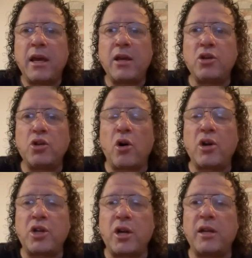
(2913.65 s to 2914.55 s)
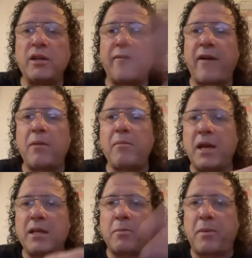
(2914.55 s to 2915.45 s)
in Georgia and develop
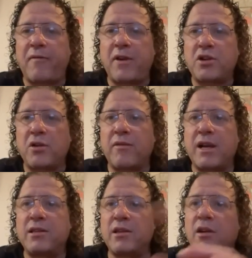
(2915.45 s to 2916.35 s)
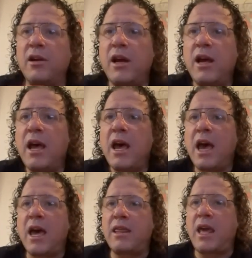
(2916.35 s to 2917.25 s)
me as a professional wrestler.
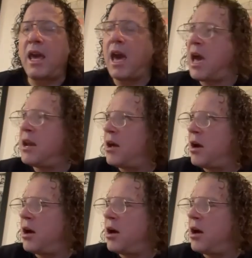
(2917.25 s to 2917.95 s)
And they had